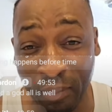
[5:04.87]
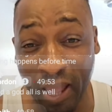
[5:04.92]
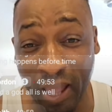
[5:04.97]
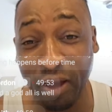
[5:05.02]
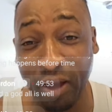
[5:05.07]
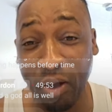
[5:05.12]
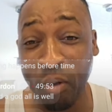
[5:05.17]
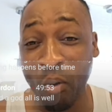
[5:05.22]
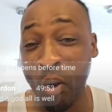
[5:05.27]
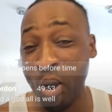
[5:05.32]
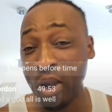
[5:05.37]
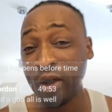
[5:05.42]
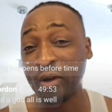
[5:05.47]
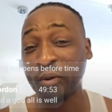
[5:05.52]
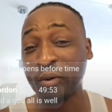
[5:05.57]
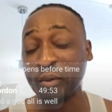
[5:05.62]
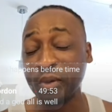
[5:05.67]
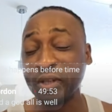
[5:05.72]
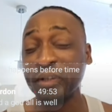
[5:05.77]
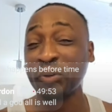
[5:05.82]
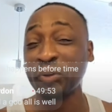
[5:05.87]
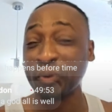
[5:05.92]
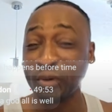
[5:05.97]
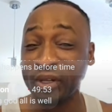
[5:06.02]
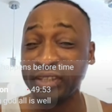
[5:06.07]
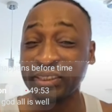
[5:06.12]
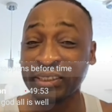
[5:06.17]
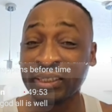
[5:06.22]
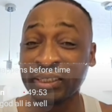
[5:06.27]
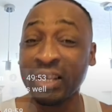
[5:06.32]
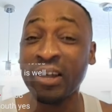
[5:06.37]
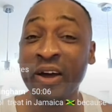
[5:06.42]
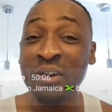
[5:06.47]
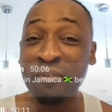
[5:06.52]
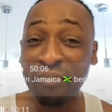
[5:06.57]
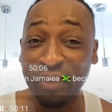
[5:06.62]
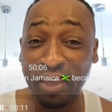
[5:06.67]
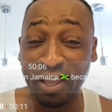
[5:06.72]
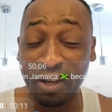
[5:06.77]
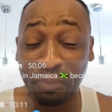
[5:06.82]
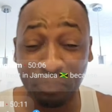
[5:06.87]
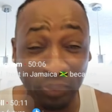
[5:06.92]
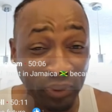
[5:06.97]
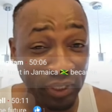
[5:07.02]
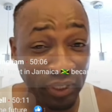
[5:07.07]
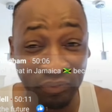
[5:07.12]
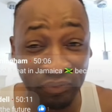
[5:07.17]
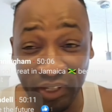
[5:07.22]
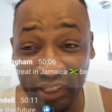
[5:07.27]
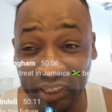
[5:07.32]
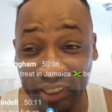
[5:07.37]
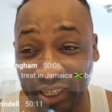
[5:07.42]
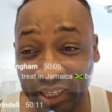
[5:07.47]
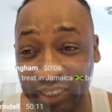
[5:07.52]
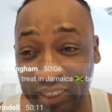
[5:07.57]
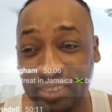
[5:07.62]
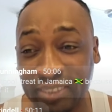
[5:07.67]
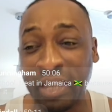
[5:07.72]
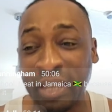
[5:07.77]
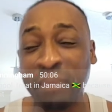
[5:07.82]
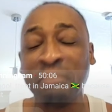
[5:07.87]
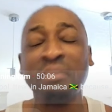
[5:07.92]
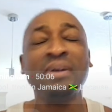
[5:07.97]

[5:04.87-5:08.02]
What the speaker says: my dad, I work with Kris, for help even the kids,